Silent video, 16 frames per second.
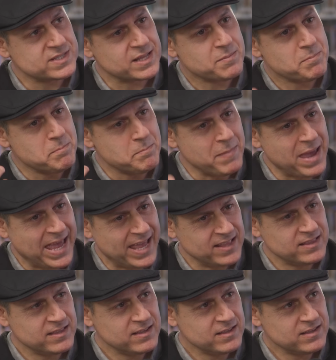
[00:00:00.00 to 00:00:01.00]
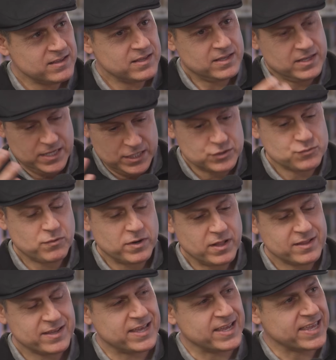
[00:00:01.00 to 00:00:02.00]
that men,
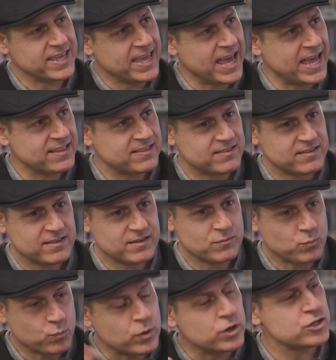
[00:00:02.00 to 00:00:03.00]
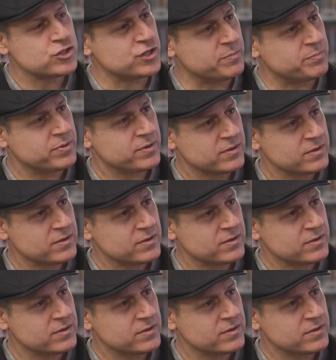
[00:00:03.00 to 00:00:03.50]
Israel, can get worship.